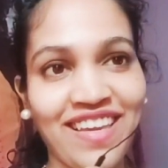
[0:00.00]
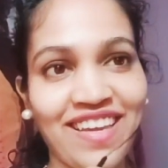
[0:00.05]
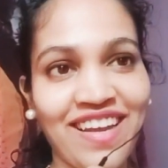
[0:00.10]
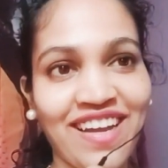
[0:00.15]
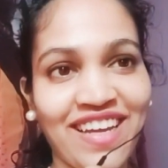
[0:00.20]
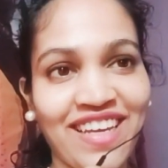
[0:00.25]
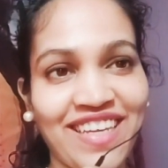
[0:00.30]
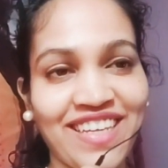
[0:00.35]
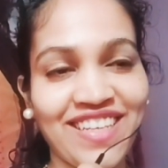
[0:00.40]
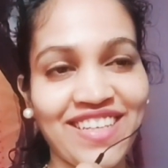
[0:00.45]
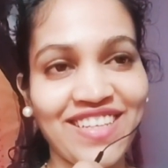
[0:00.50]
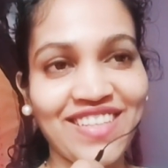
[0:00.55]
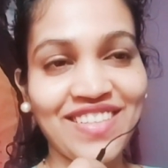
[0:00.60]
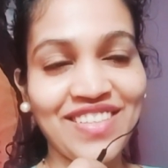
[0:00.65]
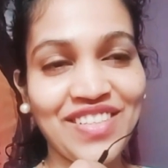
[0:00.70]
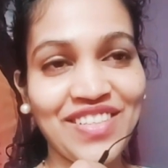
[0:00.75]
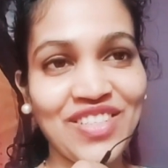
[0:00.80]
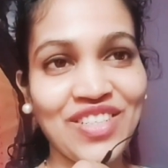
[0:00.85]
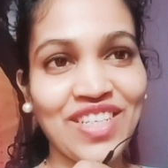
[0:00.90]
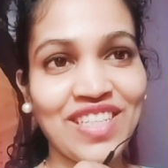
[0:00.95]
Hi,
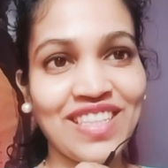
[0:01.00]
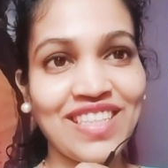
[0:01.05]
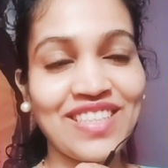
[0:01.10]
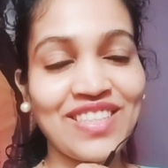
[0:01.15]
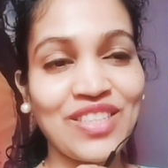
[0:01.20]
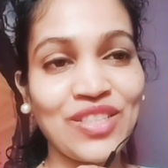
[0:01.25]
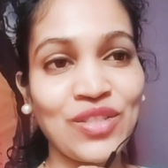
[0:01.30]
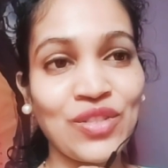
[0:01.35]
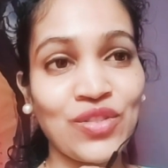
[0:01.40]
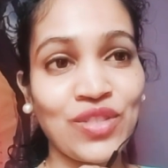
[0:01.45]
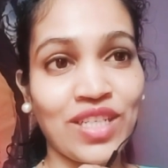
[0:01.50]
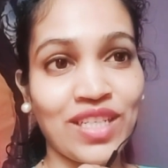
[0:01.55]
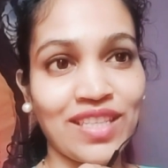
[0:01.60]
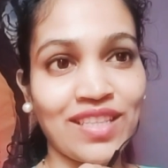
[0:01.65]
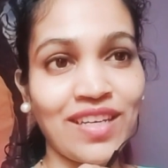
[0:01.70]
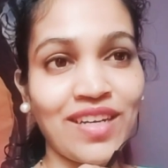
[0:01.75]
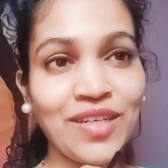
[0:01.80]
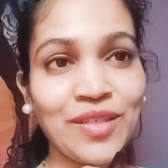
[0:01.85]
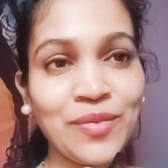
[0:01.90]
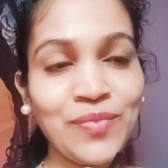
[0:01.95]
this is
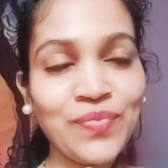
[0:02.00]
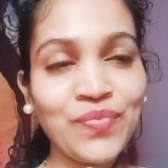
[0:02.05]
Shchida,